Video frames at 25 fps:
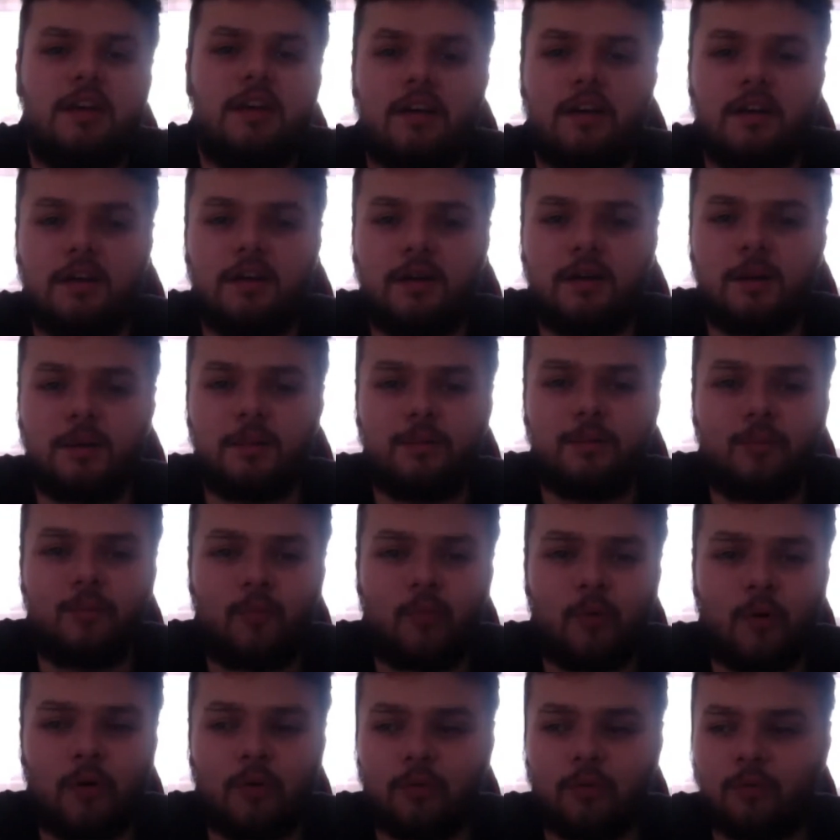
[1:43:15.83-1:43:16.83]

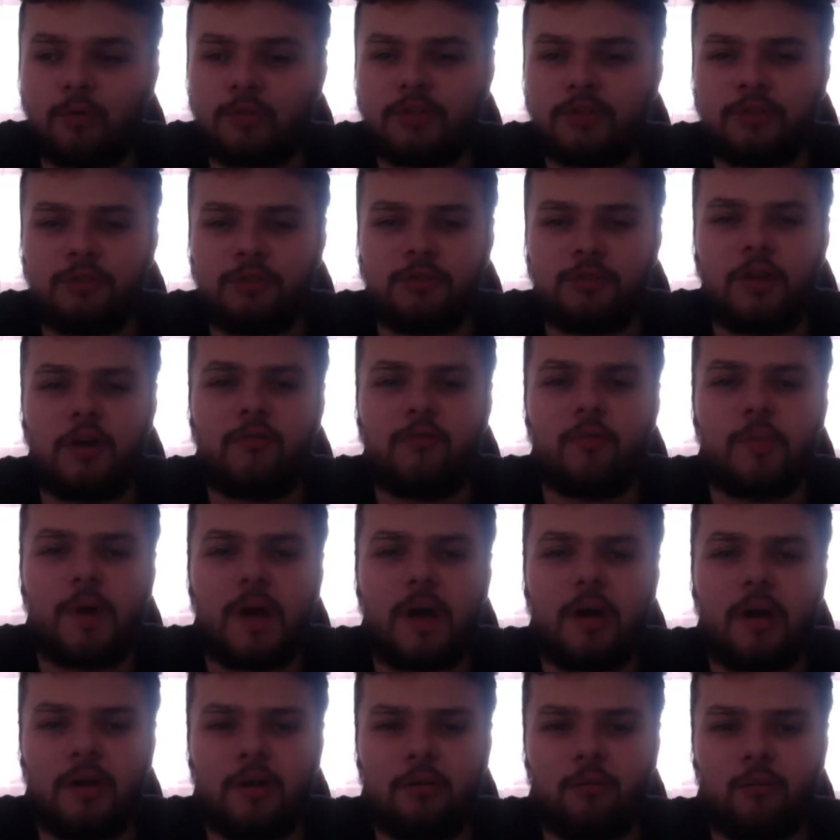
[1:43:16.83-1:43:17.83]
What do you love
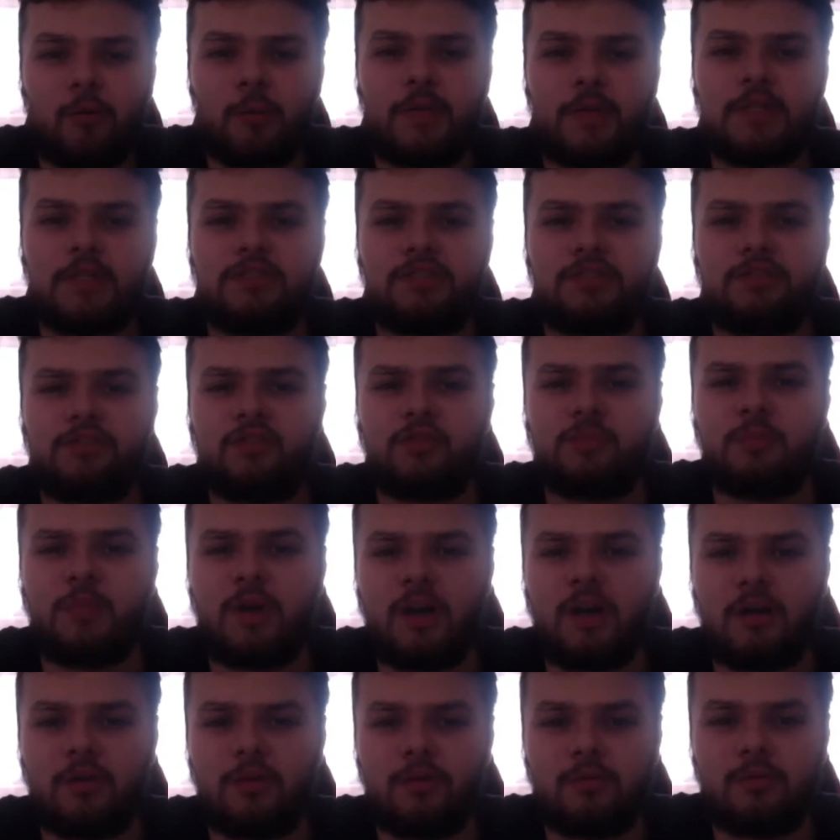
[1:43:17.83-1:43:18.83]
about it? What makes you
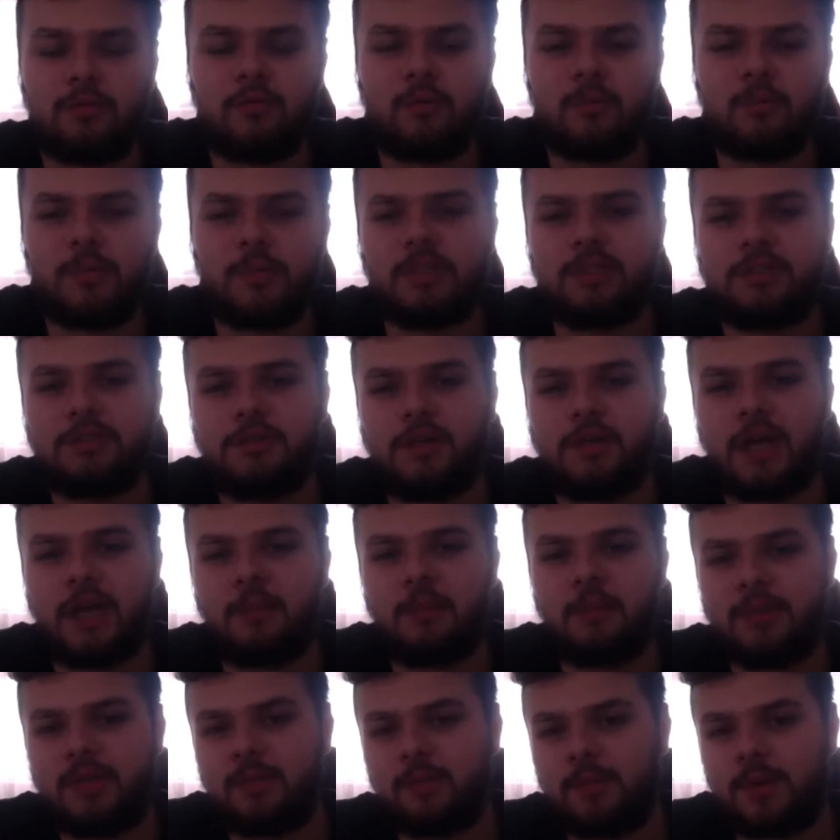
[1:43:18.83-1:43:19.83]
smile? What makes you
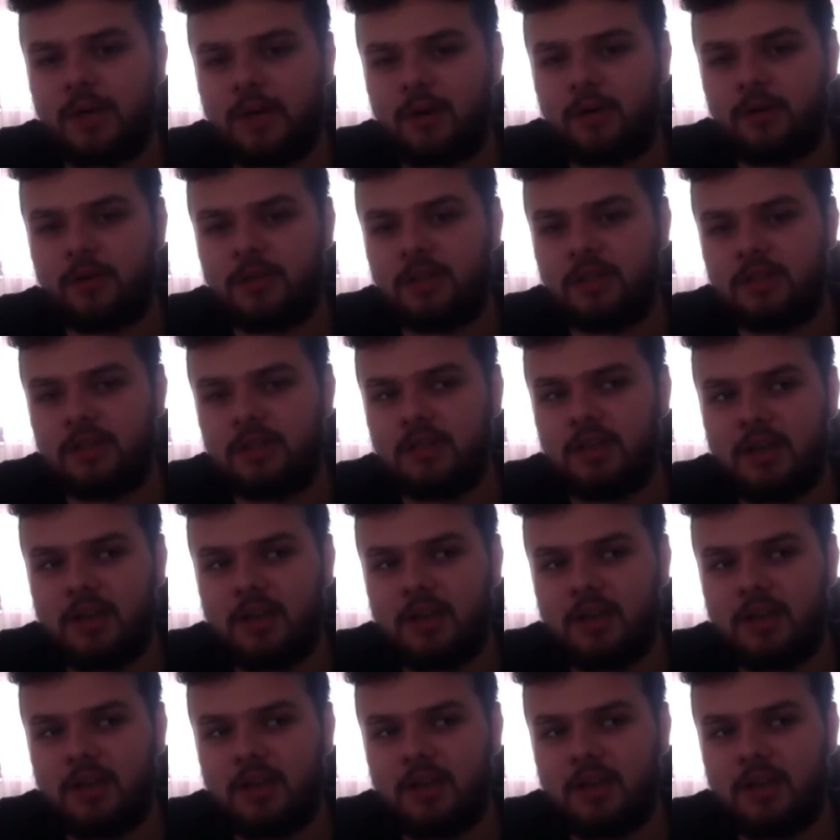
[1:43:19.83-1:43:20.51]
happy about it?